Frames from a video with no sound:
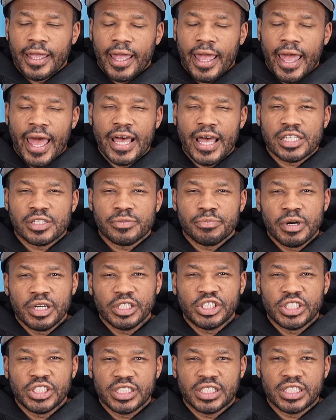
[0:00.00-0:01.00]
as
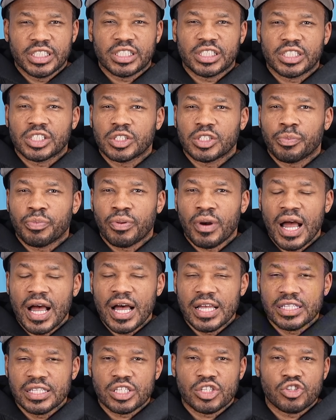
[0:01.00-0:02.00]
much as it's a
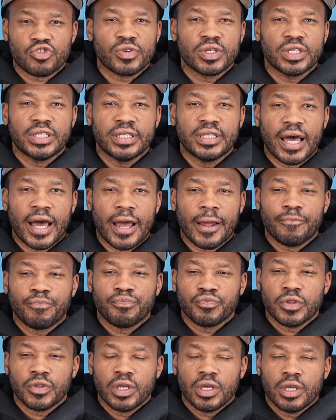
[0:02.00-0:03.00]
surprise, it's really not.
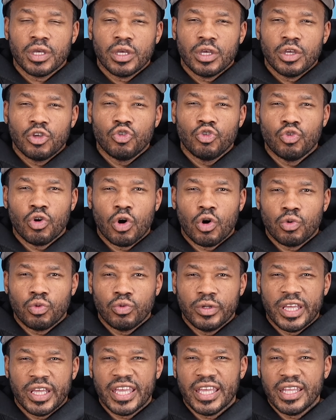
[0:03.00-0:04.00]

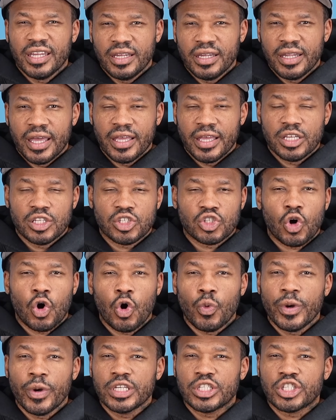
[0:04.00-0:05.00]
The internet is
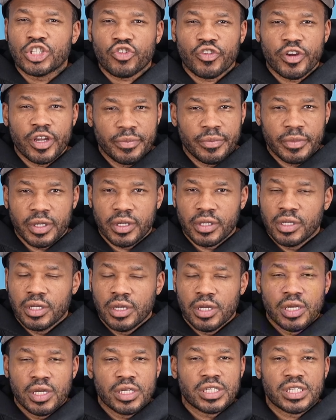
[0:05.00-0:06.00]
always screaming,
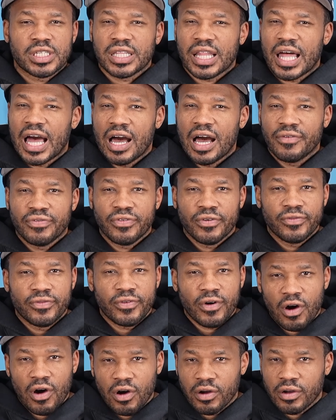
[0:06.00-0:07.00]
slide for
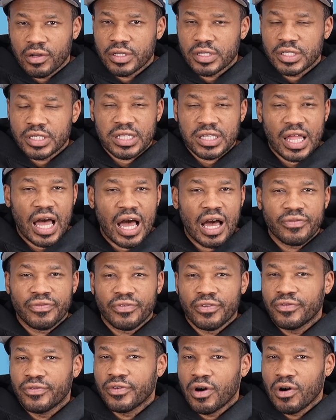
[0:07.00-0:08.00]
Von, slide
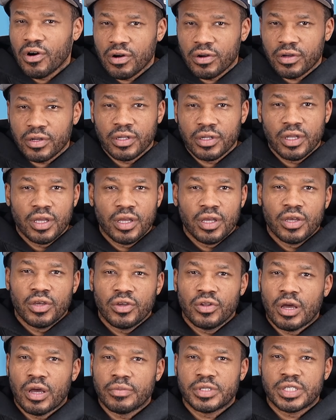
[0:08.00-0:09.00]
for Von. You
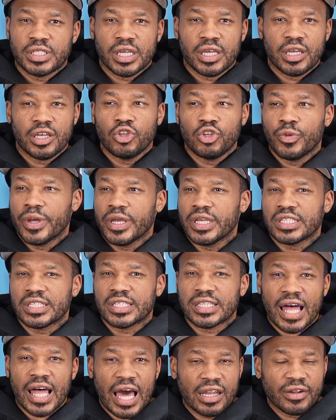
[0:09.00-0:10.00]
know what I'm saying? You ain't
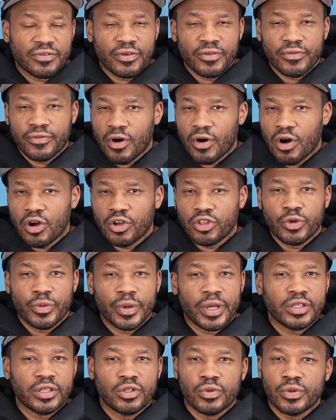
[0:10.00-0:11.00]
sliding for Von. You
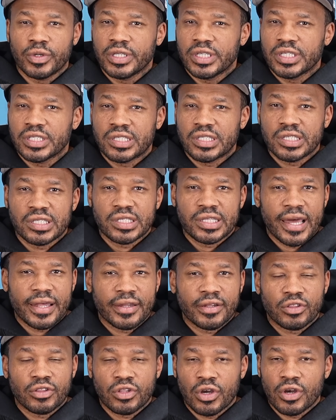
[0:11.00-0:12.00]
ain't doing this, that, and
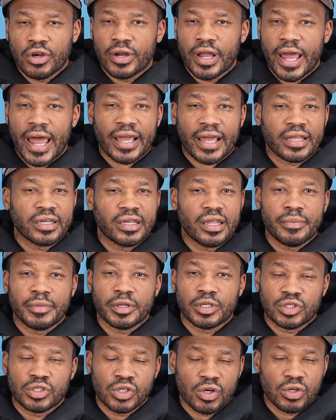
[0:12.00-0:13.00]
the third.
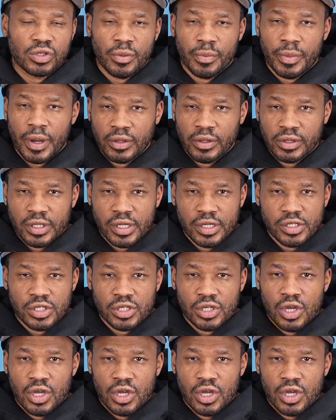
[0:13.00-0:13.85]
Academics talked about this